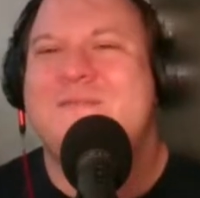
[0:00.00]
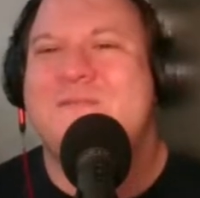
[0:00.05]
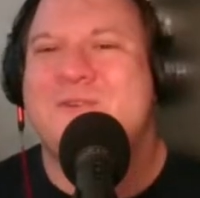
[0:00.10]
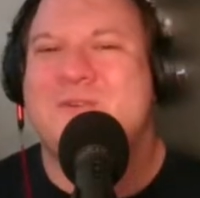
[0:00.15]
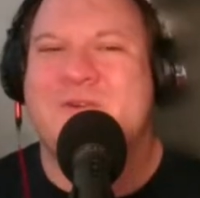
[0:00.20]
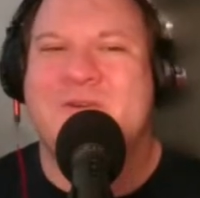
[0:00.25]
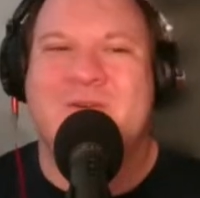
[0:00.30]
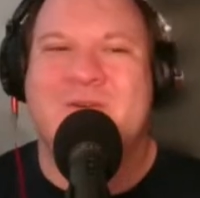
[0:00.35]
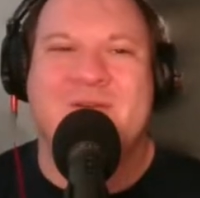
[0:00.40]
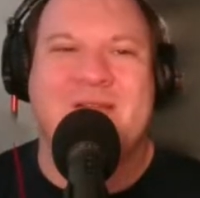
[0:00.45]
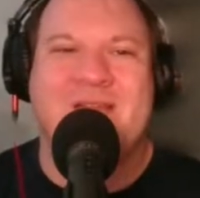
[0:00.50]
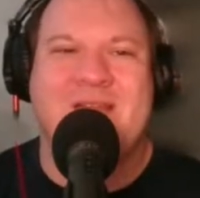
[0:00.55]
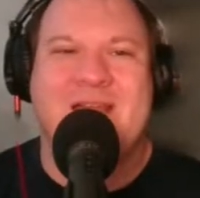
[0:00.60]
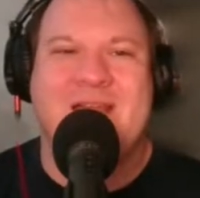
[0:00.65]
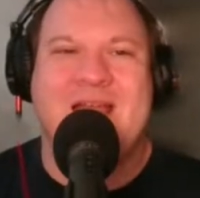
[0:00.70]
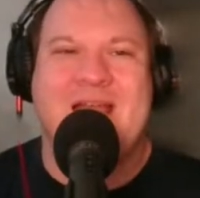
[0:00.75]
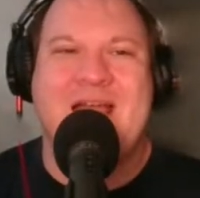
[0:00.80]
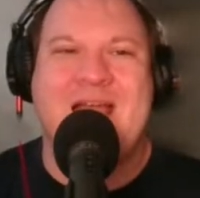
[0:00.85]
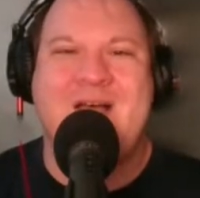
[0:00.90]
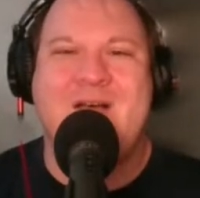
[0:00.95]
for
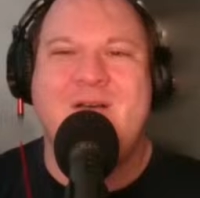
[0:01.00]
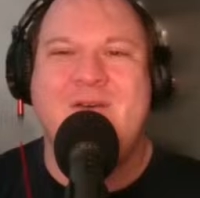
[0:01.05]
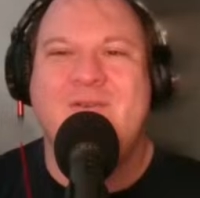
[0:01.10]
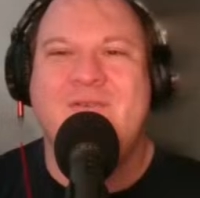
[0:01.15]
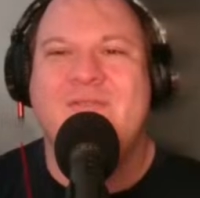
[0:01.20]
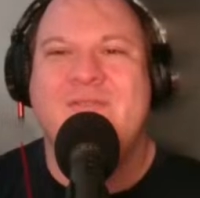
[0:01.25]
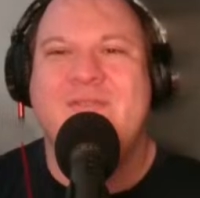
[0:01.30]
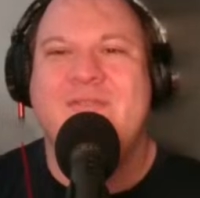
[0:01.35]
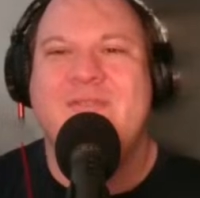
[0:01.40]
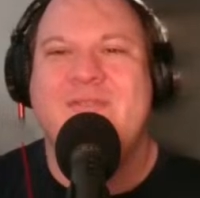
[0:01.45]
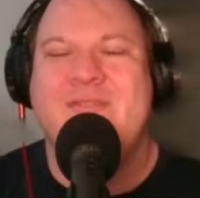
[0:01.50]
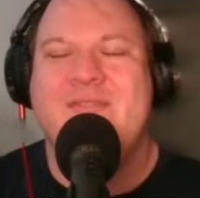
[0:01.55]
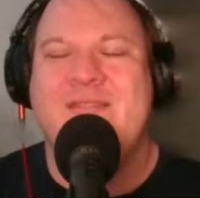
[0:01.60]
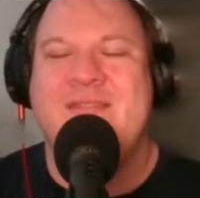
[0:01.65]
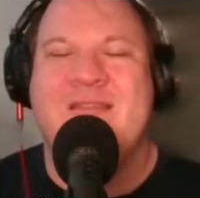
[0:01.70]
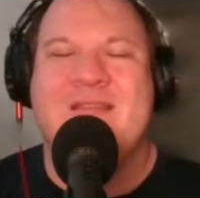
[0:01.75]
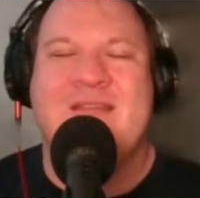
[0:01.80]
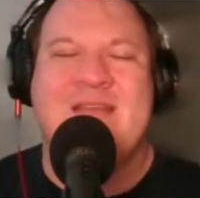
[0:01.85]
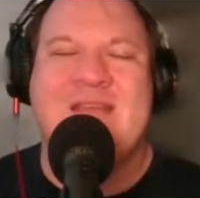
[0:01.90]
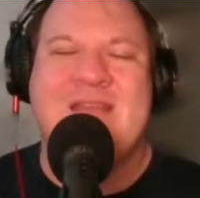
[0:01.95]
how
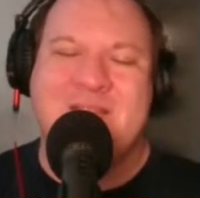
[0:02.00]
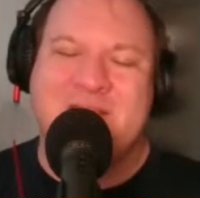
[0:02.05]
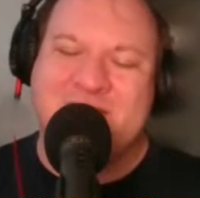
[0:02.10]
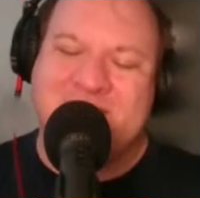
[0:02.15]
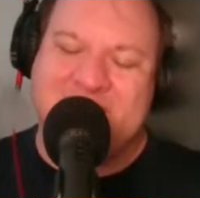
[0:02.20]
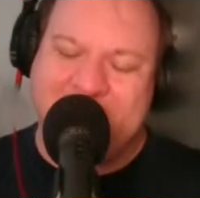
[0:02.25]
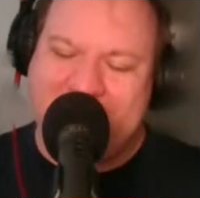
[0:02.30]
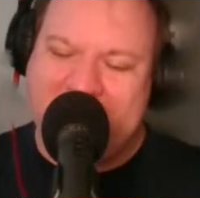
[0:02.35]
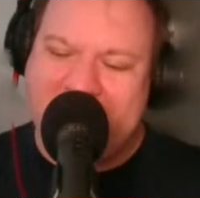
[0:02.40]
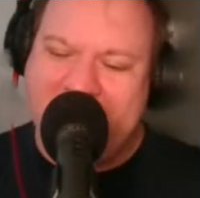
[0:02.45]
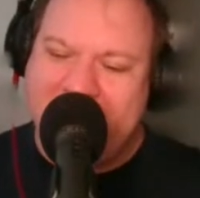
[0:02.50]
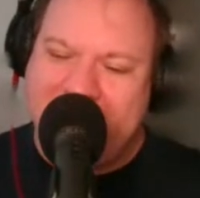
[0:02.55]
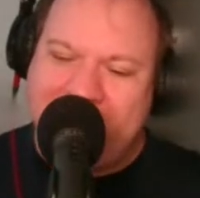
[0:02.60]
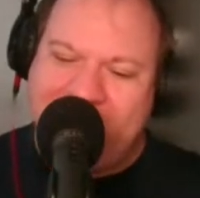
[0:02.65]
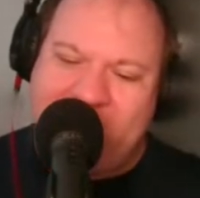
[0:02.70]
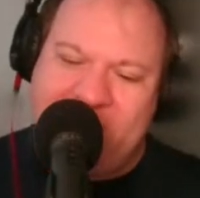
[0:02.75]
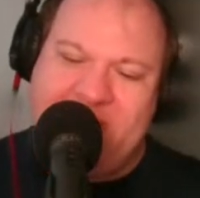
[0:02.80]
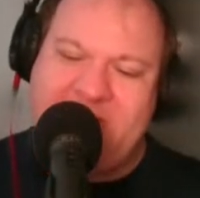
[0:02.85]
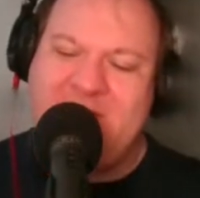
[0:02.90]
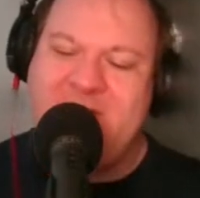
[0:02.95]
he looks at Peter
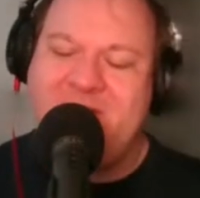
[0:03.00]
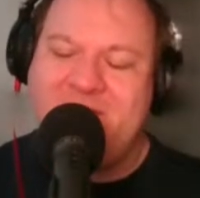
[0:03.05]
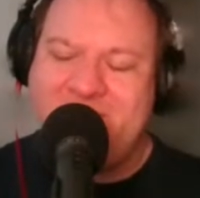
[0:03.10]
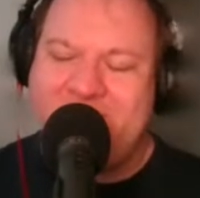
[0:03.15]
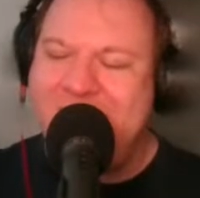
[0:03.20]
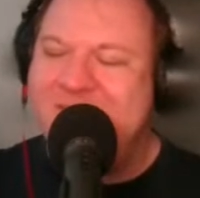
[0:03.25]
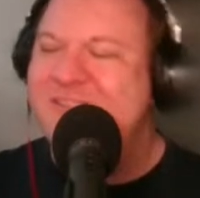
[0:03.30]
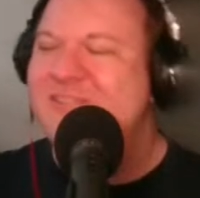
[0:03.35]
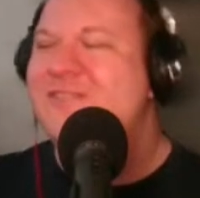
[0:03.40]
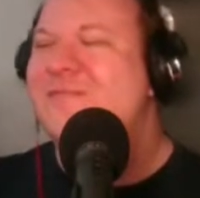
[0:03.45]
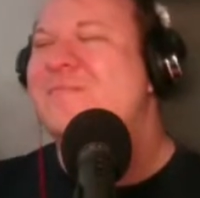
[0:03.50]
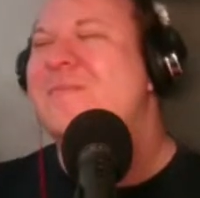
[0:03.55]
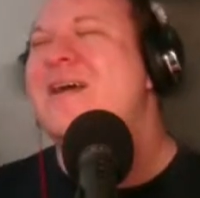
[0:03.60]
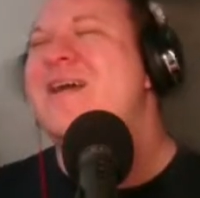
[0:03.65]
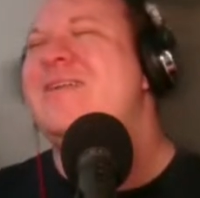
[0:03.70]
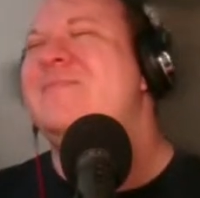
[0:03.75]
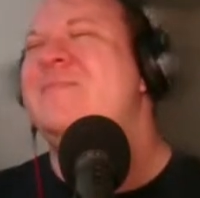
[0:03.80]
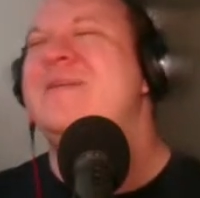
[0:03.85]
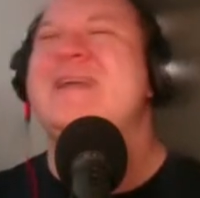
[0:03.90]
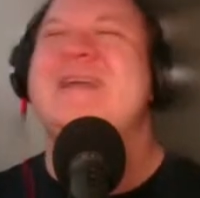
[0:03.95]
Parker versus
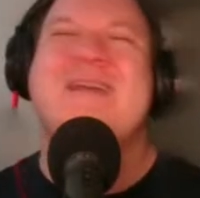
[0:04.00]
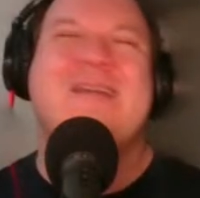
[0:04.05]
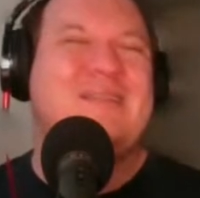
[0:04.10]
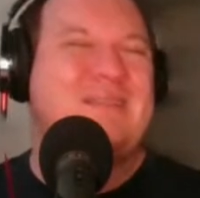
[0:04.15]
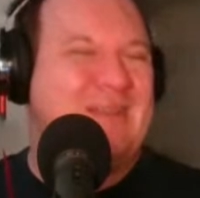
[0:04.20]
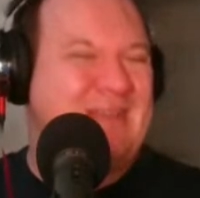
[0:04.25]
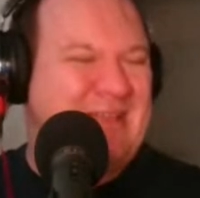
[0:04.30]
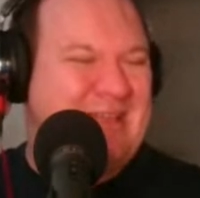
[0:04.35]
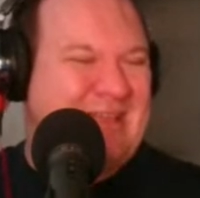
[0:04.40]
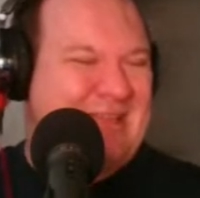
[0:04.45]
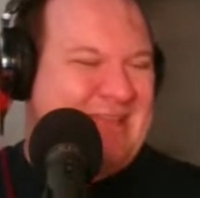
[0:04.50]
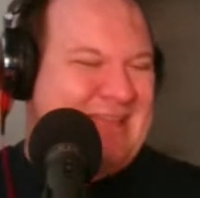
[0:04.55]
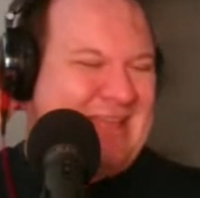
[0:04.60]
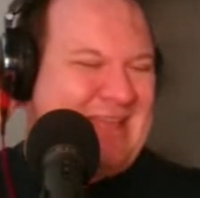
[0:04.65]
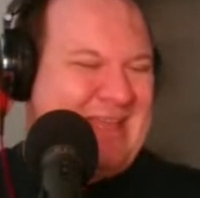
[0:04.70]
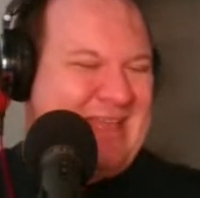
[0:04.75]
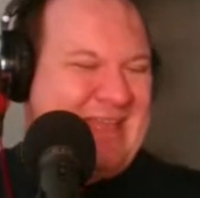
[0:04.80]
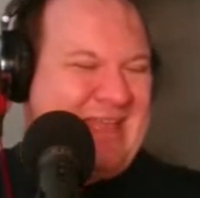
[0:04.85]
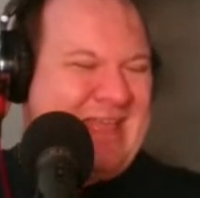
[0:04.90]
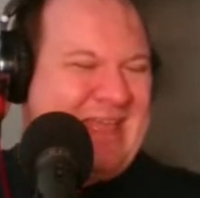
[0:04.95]
Spider-Man,
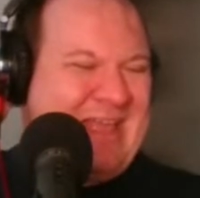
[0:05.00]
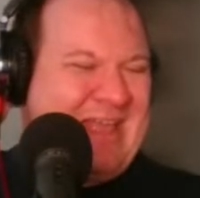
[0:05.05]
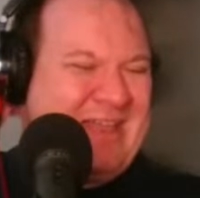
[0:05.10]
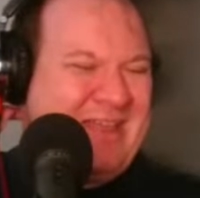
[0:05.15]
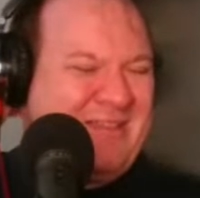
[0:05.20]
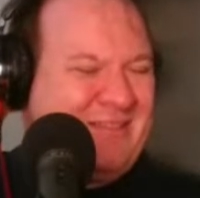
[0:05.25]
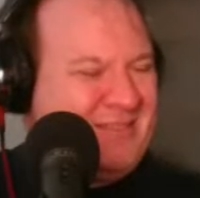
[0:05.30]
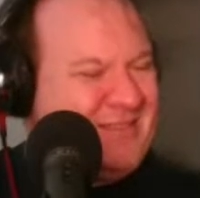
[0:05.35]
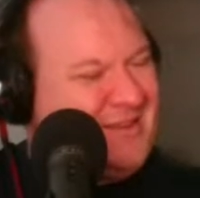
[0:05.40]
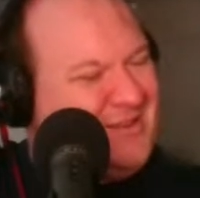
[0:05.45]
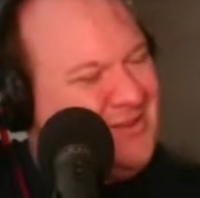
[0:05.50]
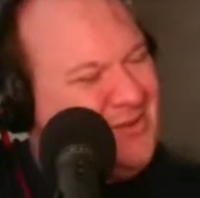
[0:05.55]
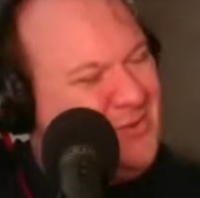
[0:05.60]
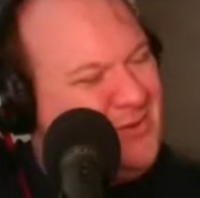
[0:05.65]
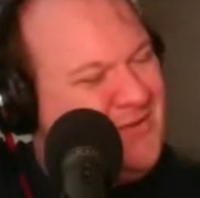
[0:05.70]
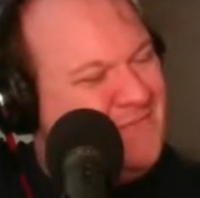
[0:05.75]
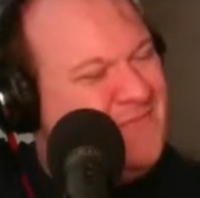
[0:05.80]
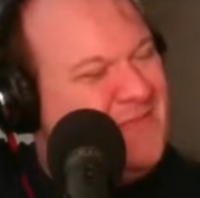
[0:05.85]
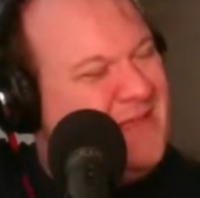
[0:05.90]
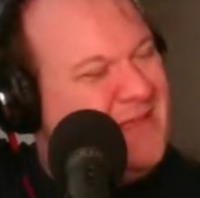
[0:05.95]
and the
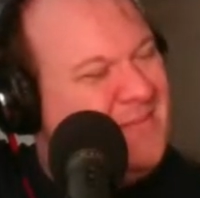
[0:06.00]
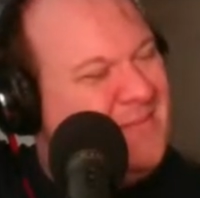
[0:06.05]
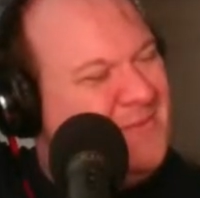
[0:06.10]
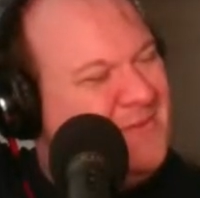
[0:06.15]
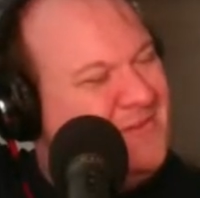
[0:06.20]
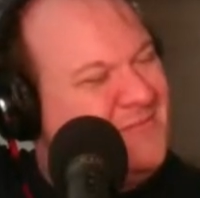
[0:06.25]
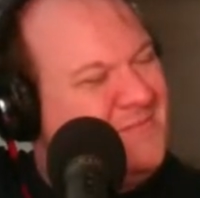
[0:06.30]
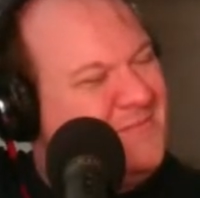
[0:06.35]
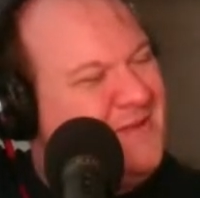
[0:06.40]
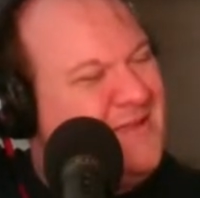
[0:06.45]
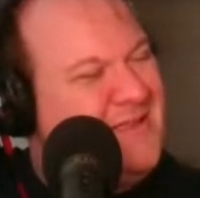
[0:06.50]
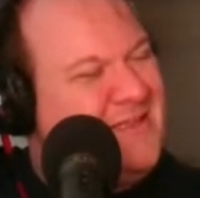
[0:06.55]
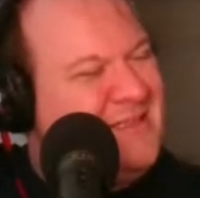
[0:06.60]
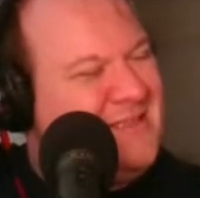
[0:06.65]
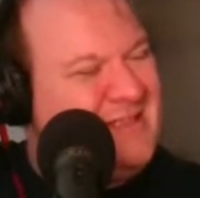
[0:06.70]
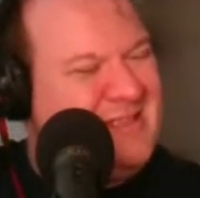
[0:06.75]
two of them just